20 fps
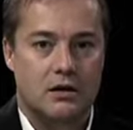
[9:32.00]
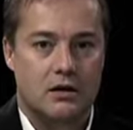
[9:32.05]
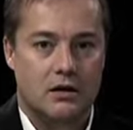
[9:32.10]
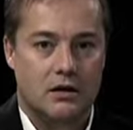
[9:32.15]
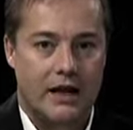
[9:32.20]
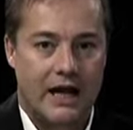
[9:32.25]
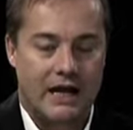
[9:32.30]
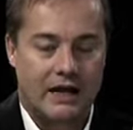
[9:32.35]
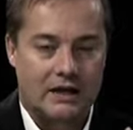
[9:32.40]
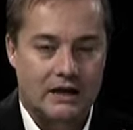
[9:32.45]

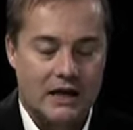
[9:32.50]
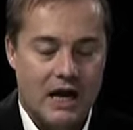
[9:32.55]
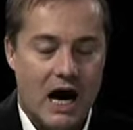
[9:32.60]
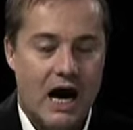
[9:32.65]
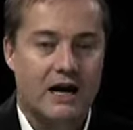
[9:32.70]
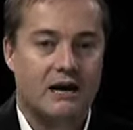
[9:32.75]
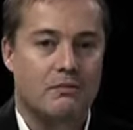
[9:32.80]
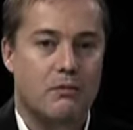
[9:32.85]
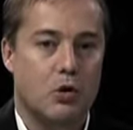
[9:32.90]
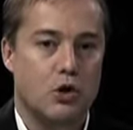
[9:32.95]
like
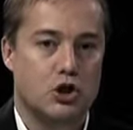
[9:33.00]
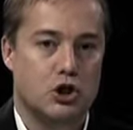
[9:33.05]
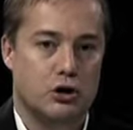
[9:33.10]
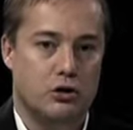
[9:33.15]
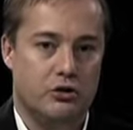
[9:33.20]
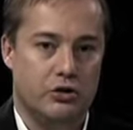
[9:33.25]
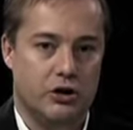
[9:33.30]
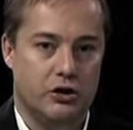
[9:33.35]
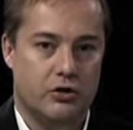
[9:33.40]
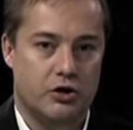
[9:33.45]
non-emotional
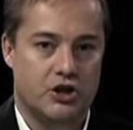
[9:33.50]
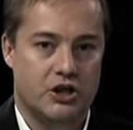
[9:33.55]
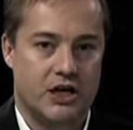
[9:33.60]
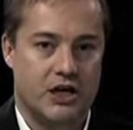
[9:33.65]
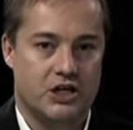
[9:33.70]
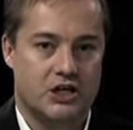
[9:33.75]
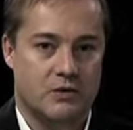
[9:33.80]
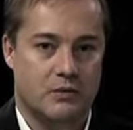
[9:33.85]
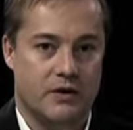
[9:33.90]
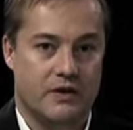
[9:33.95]

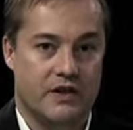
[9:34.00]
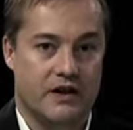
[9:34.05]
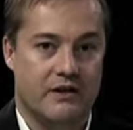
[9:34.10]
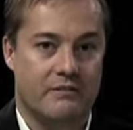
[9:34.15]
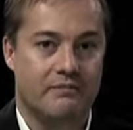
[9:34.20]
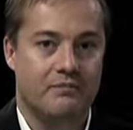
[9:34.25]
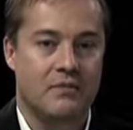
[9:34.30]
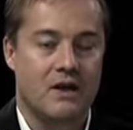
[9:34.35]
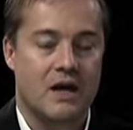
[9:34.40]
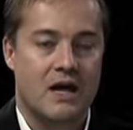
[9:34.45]
negotiation with
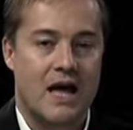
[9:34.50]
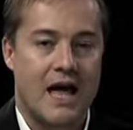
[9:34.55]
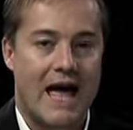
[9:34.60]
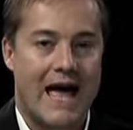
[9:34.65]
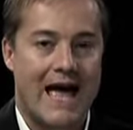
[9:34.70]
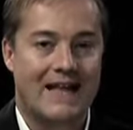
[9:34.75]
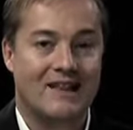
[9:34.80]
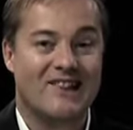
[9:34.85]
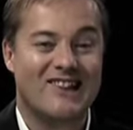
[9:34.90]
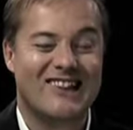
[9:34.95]
him.
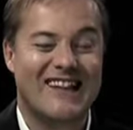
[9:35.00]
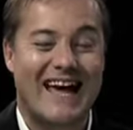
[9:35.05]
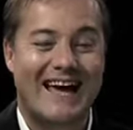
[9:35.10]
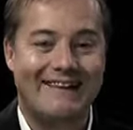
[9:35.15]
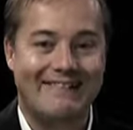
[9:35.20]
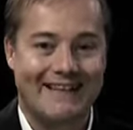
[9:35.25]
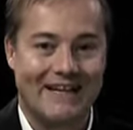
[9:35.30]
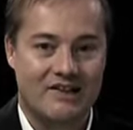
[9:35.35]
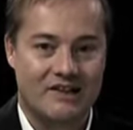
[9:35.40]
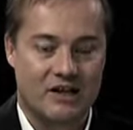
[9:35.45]
And
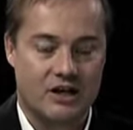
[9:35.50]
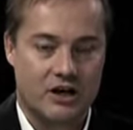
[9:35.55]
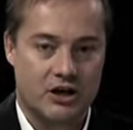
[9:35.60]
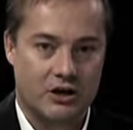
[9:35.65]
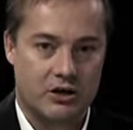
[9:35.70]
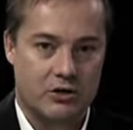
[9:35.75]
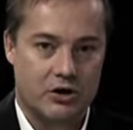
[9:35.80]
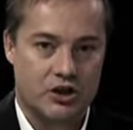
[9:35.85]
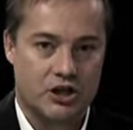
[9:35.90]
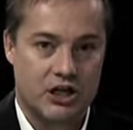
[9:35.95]
silence in a
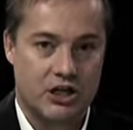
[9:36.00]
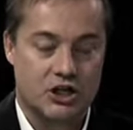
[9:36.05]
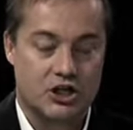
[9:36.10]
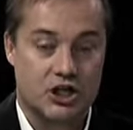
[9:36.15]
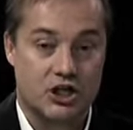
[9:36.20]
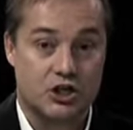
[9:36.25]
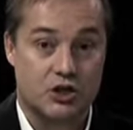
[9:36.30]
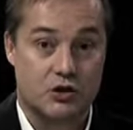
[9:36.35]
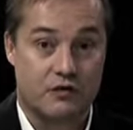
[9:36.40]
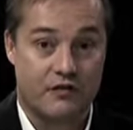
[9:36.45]

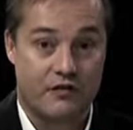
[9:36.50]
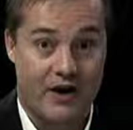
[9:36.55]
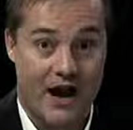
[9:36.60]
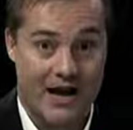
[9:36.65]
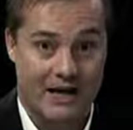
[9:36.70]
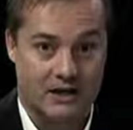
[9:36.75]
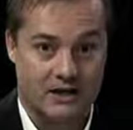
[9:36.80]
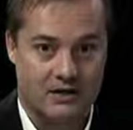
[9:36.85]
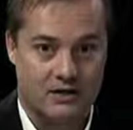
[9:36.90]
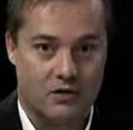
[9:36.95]
negotiation is your
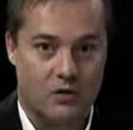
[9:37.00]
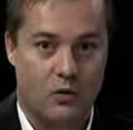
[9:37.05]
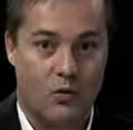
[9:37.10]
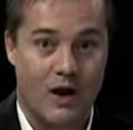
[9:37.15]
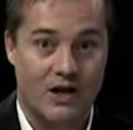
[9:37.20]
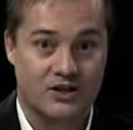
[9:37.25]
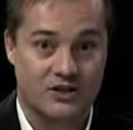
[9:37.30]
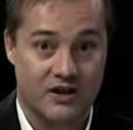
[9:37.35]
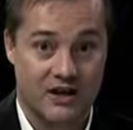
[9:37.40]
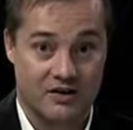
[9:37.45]
friend.
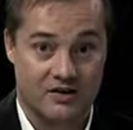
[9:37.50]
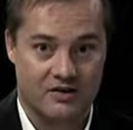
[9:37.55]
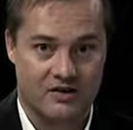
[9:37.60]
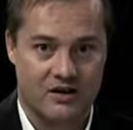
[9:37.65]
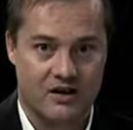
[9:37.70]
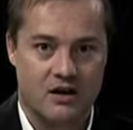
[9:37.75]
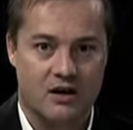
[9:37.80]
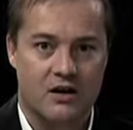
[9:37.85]
Watch this.